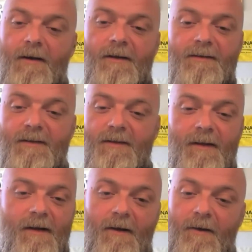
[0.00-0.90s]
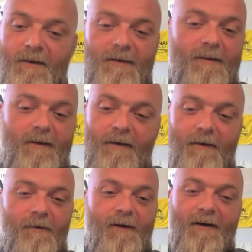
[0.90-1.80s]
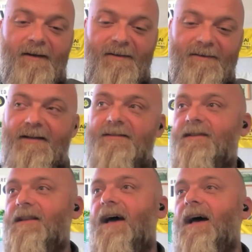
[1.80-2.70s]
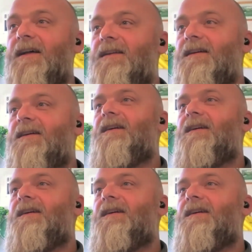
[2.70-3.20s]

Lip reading: going to listen to the guild, and Noreen can attest to that.